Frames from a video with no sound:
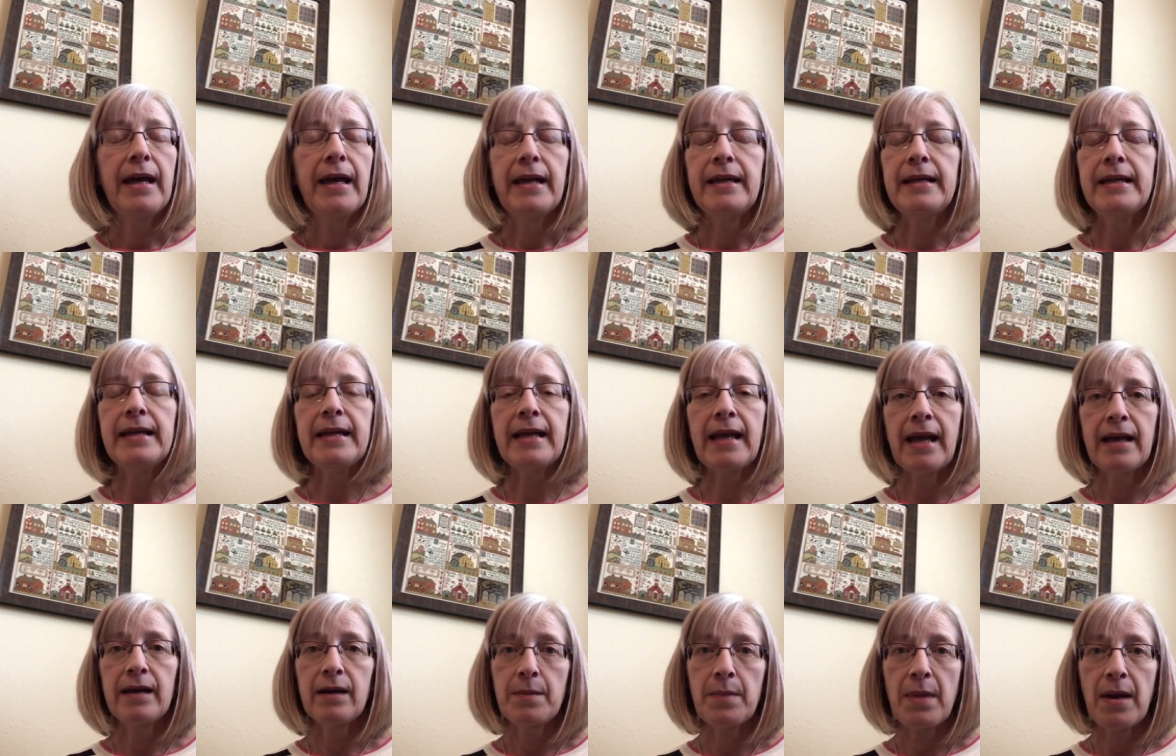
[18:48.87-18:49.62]
And he
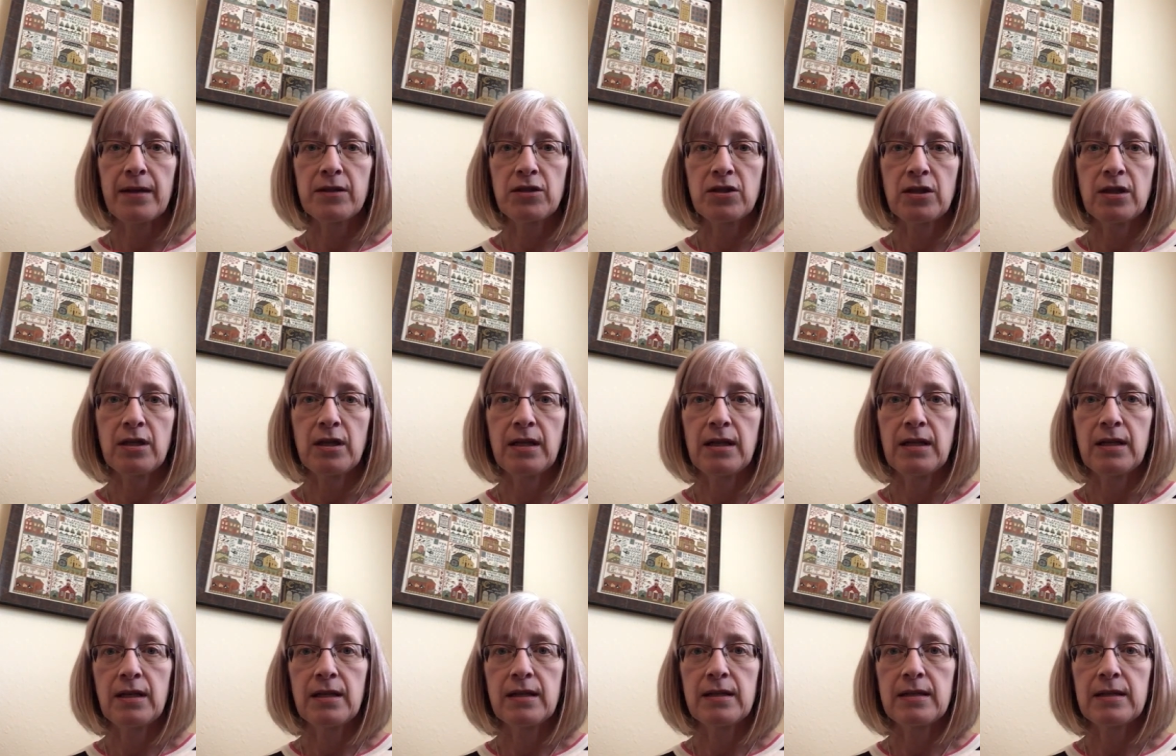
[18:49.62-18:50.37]
can't imagine
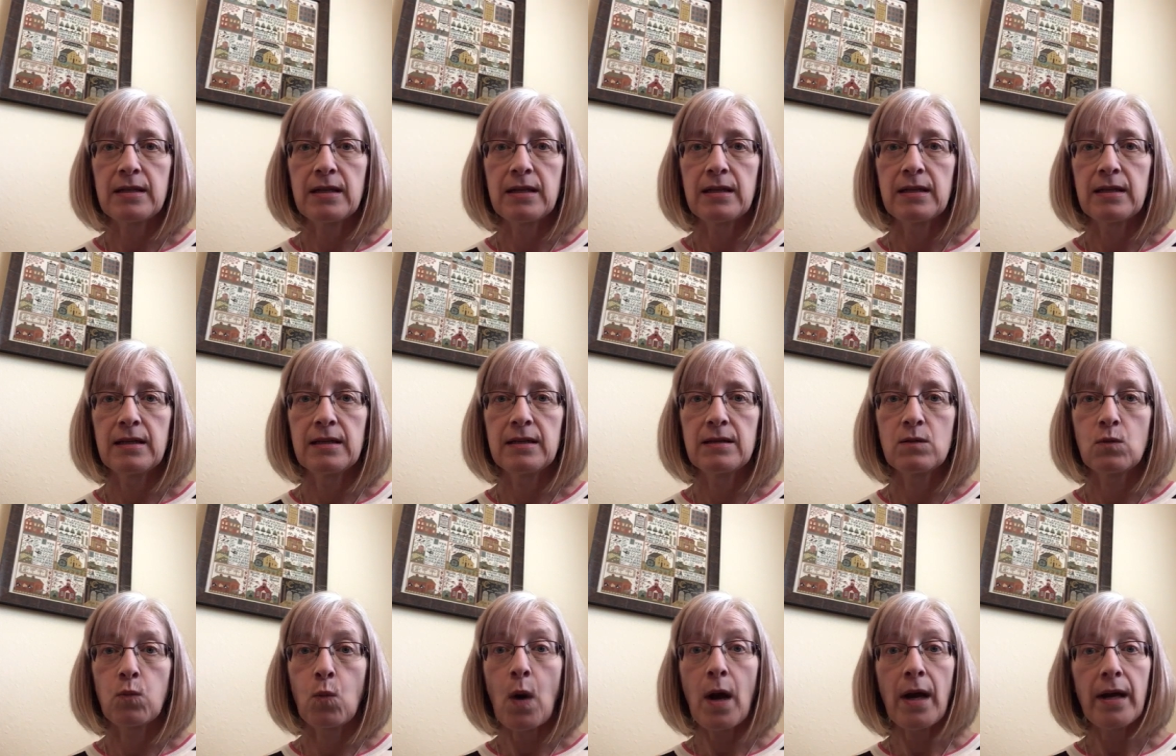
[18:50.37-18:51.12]
it is
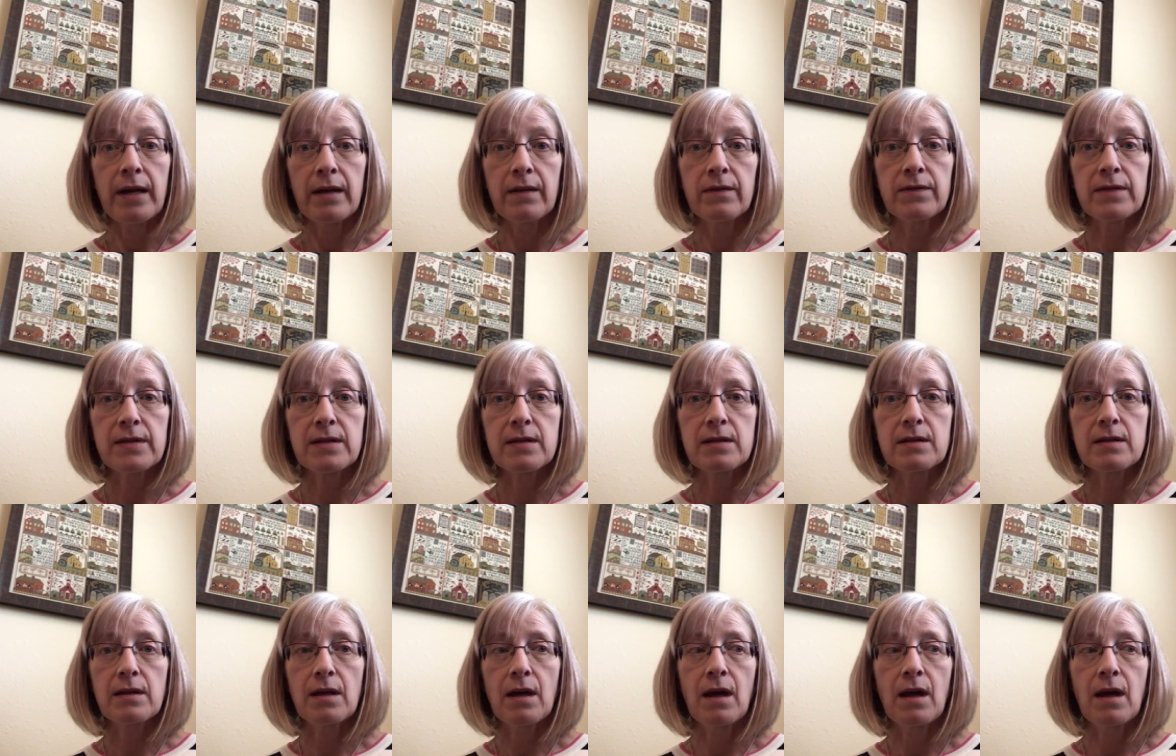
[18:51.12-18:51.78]
his wife's.